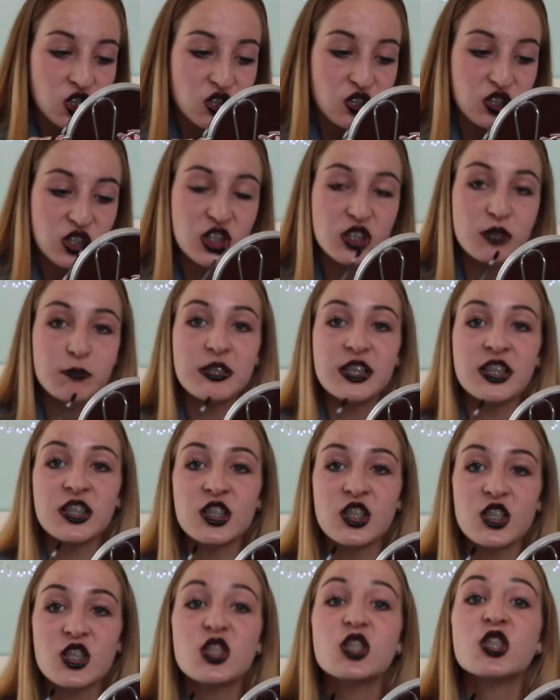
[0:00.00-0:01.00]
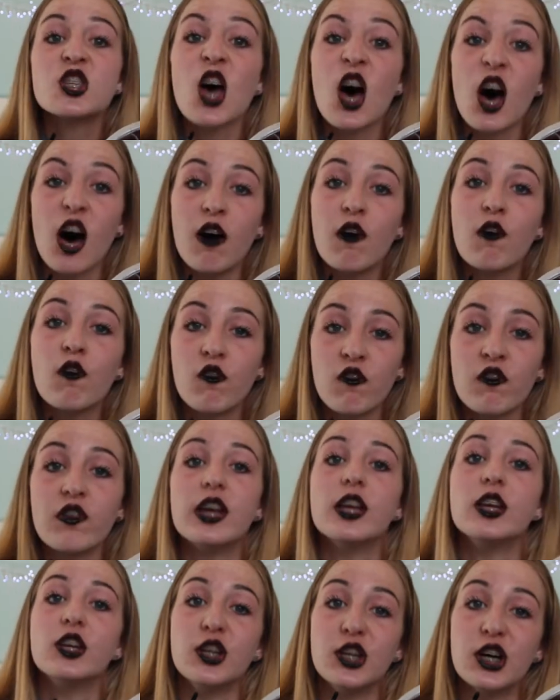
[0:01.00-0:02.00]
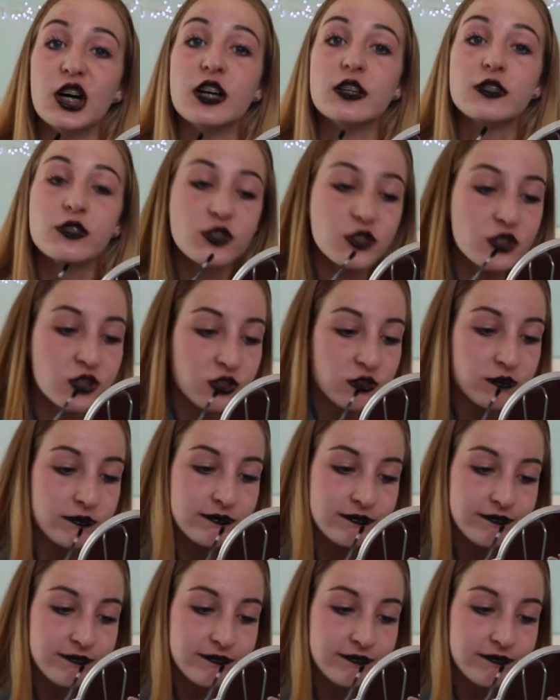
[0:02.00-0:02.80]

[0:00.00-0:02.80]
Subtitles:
which means tough in Dutch.